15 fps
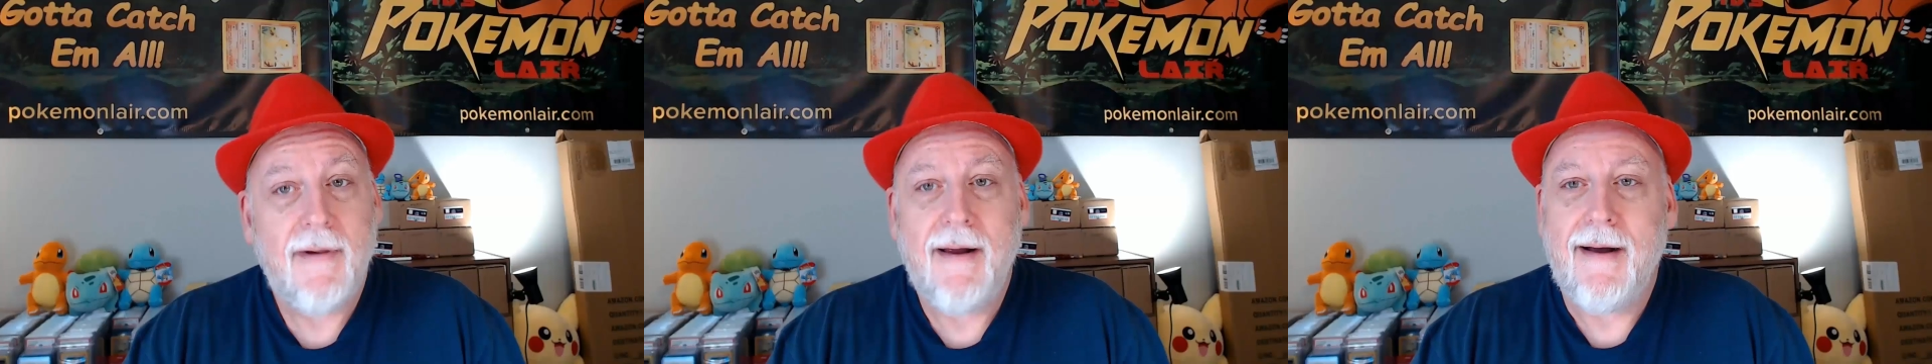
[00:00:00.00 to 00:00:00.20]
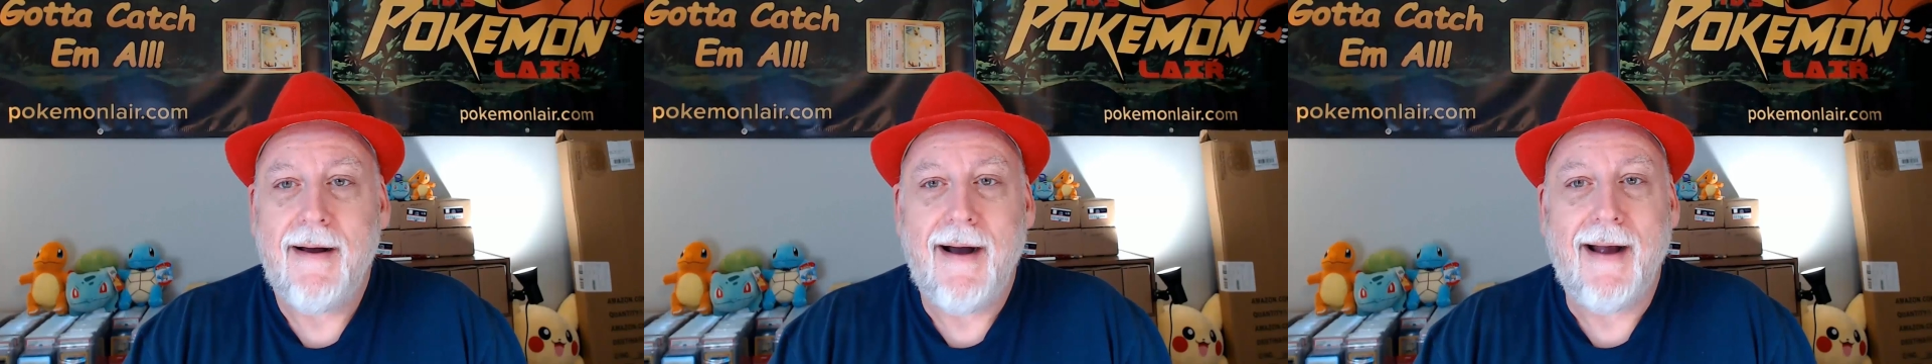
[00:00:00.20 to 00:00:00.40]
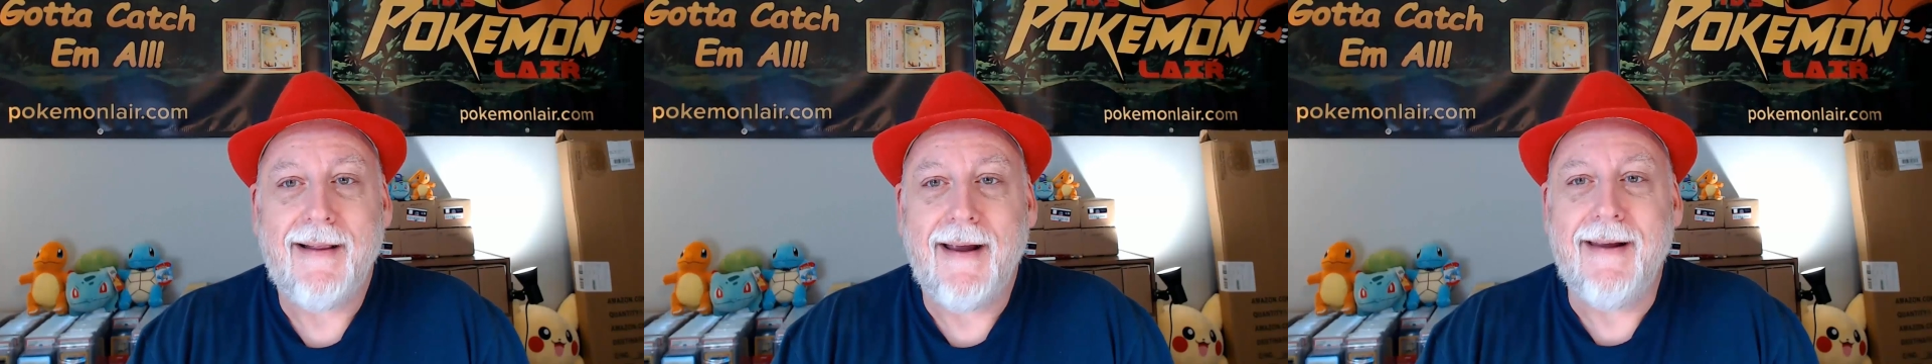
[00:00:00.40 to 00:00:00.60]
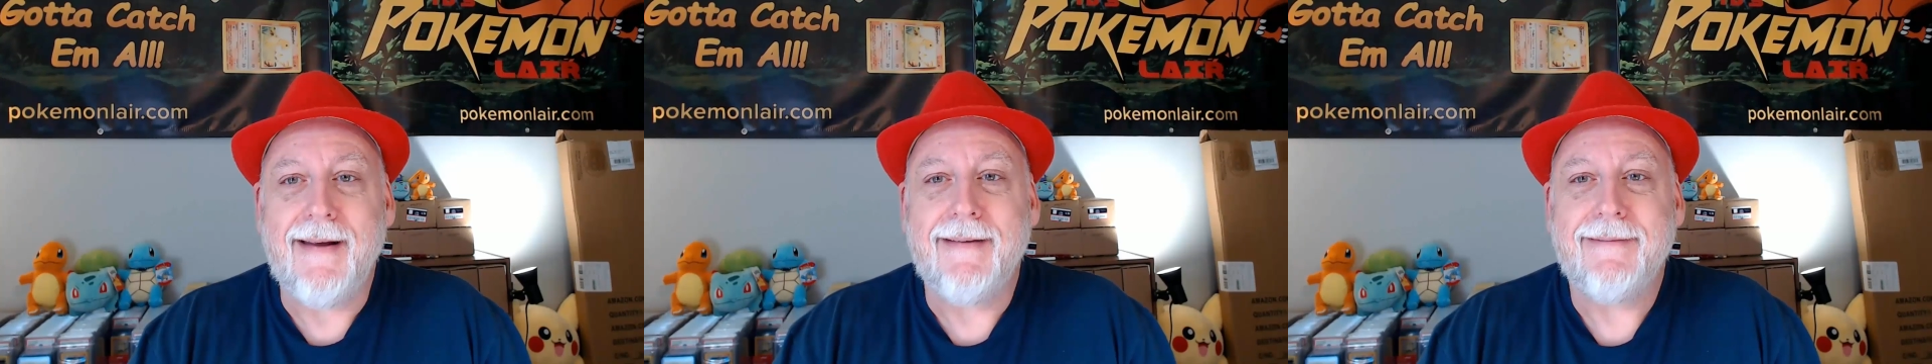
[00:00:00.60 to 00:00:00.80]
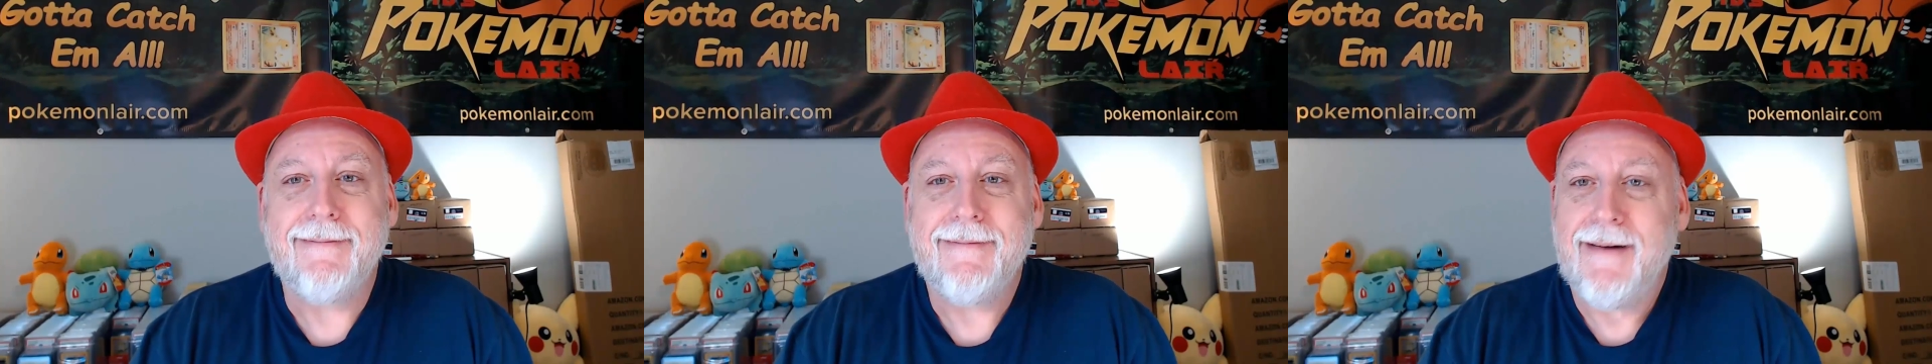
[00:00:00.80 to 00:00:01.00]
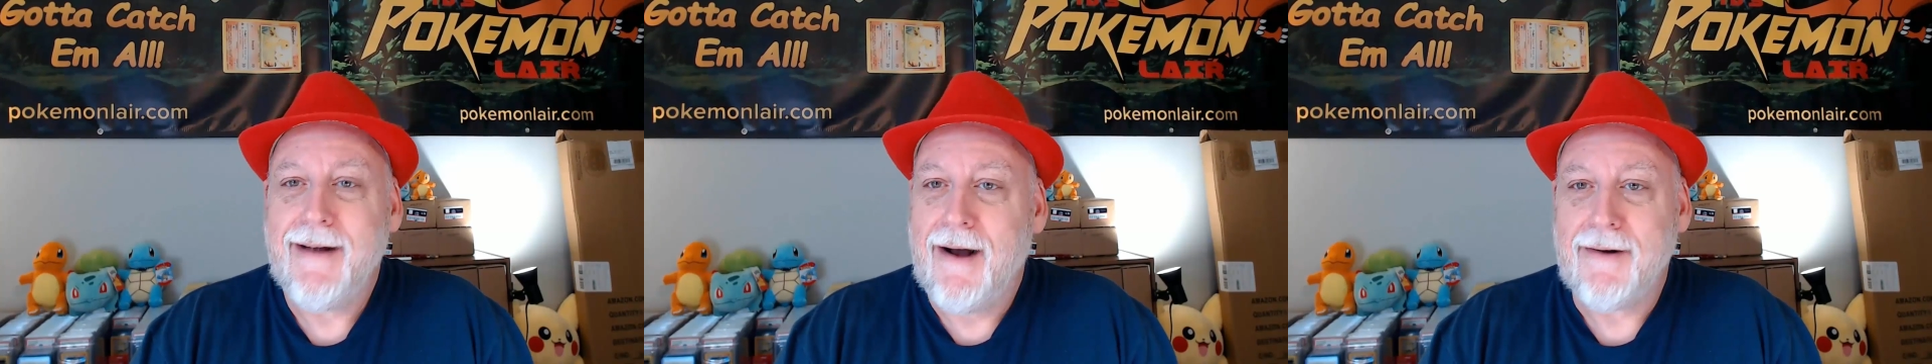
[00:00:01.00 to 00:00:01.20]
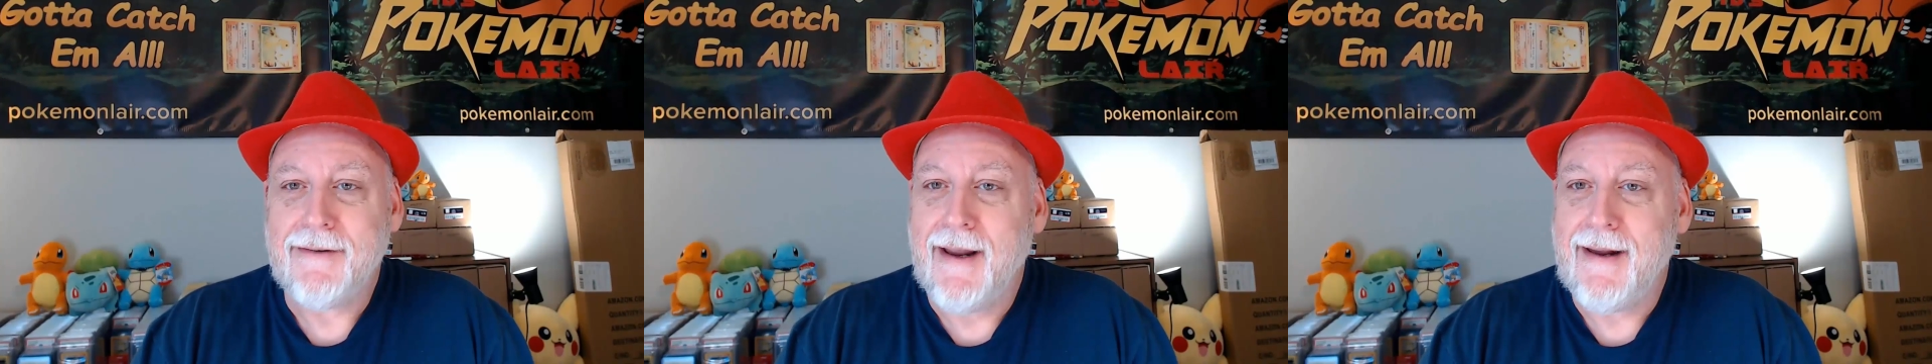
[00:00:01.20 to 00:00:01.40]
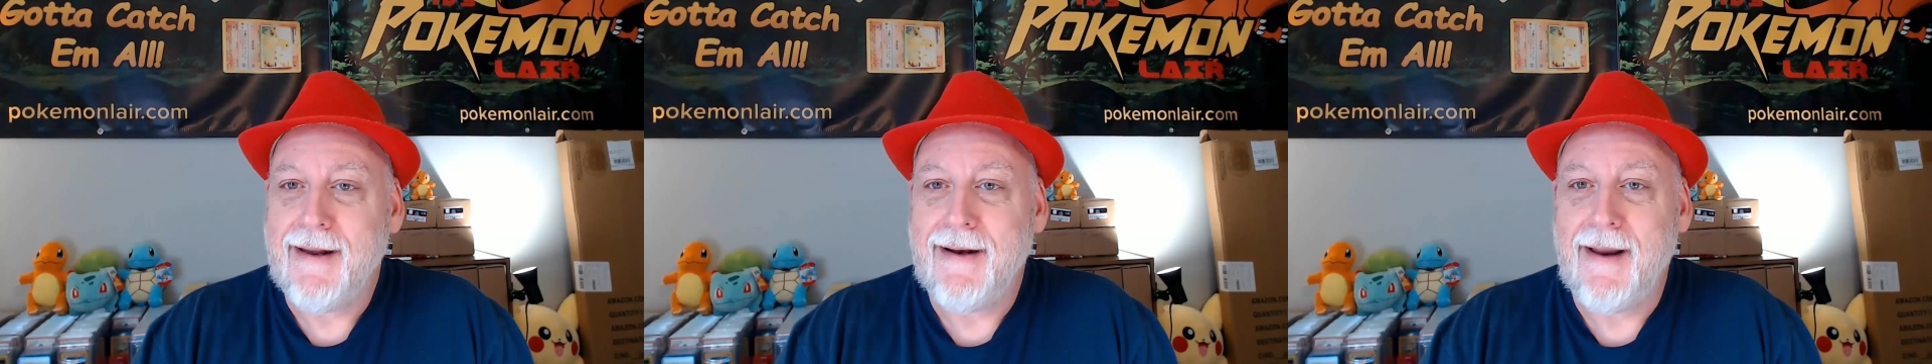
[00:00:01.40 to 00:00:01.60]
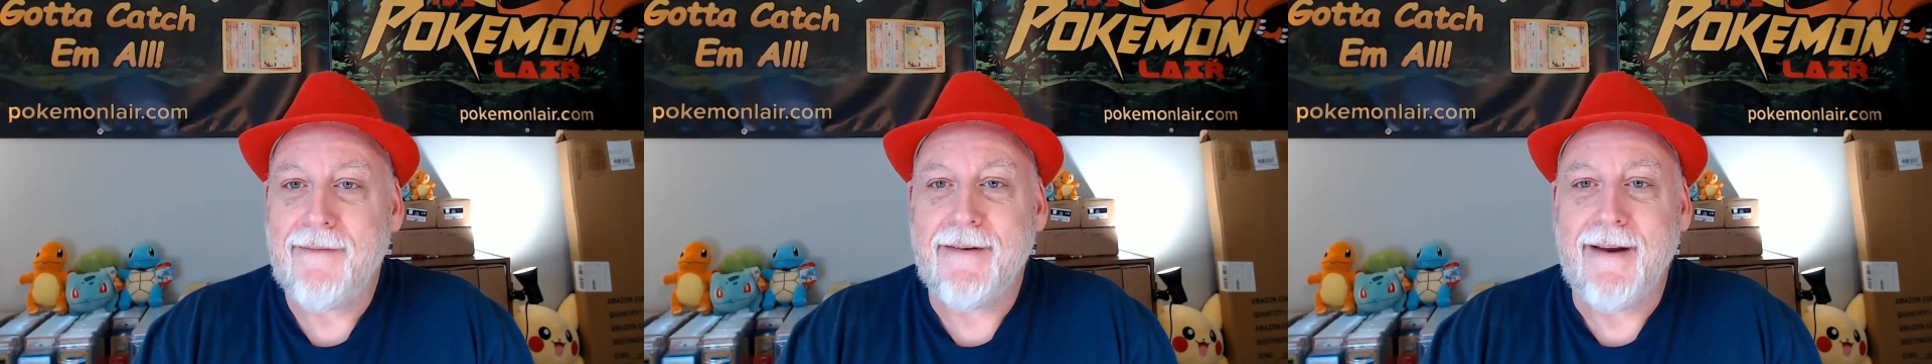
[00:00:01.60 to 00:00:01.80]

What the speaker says: I like it. I'll take it every